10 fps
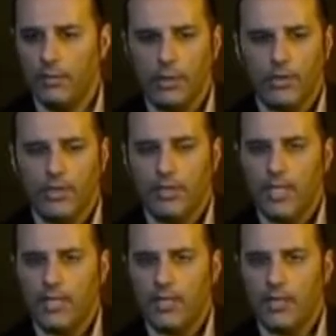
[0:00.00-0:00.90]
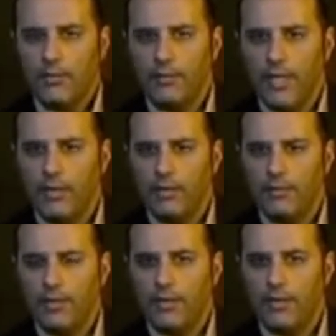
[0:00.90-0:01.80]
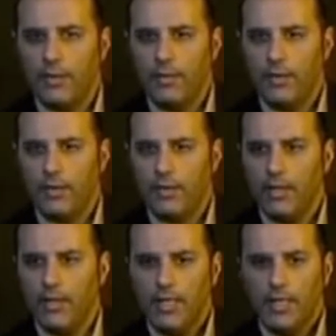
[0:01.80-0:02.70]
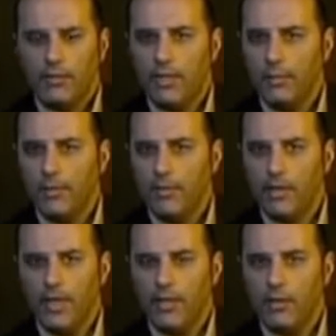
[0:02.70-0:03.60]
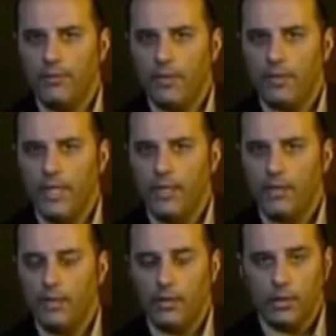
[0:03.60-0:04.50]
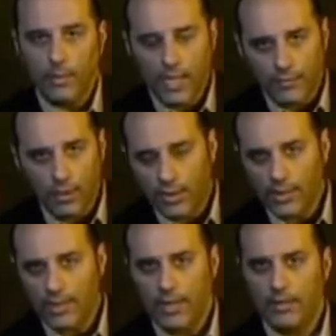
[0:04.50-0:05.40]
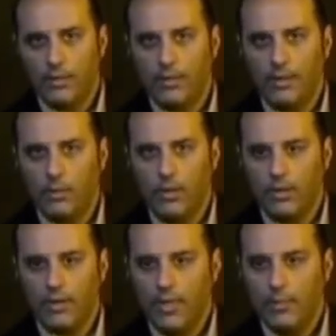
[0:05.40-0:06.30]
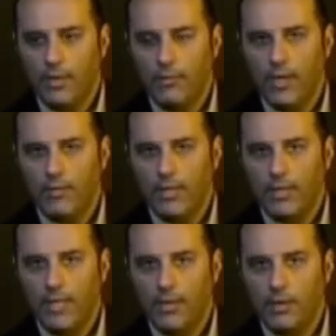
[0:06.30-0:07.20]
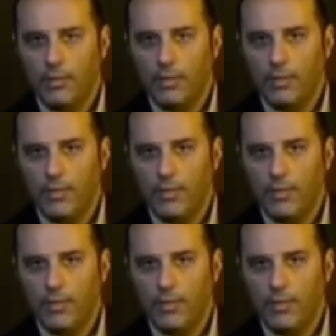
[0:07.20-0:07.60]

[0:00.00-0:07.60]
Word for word: Because just like a gunfighter in frontier America, stripped of your gun, you feel naked. You may have all the intelligence in the world, but if you haven't got the instruments